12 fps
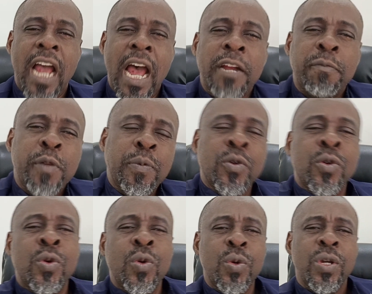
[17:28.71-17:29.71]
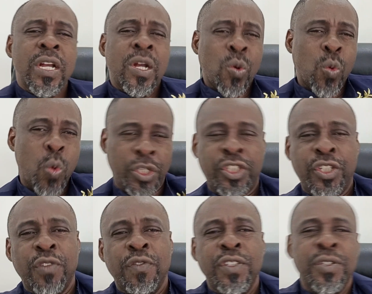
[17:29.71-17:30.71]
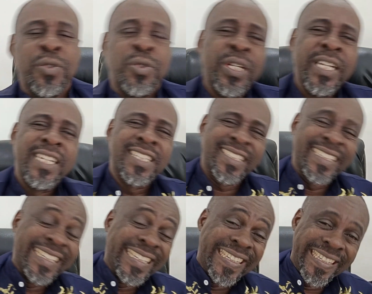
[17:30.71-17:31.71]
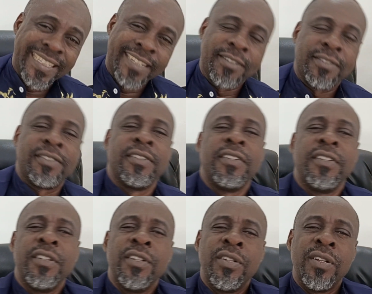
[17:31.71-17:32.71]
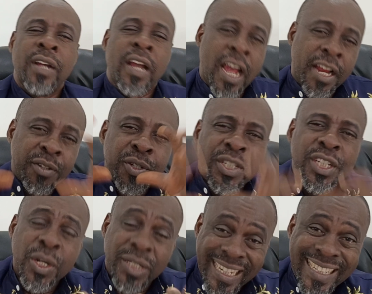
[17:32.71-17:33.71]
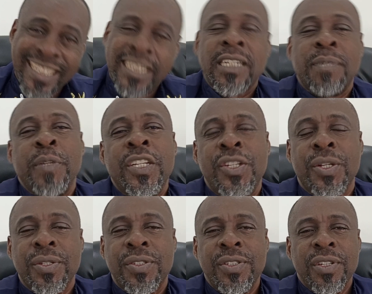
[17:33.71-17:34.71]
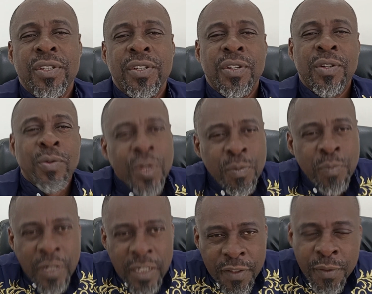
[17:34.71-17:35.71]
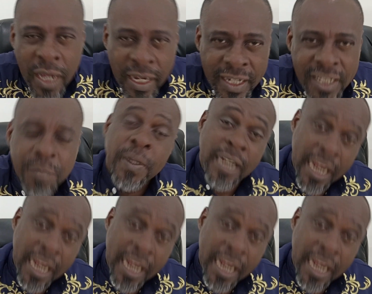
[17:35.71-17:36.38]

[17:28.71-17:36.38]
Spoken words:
And people who watch your video doing this thing in details and using authentic pictures will believe you are an expert.